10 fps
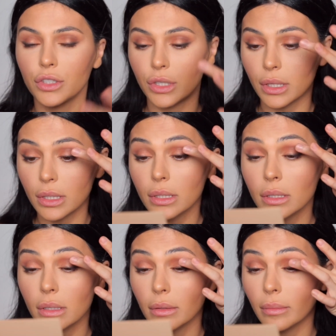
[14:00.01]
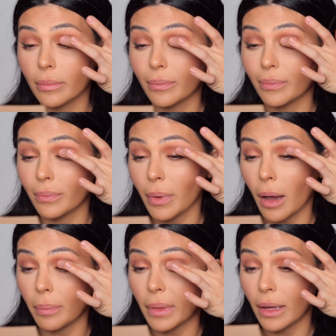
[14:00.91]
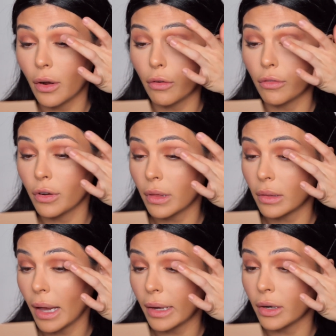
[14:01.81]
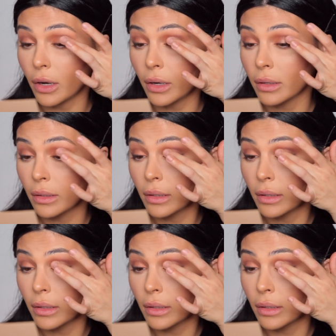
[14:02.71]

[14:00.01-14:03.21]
Just pop that over the liner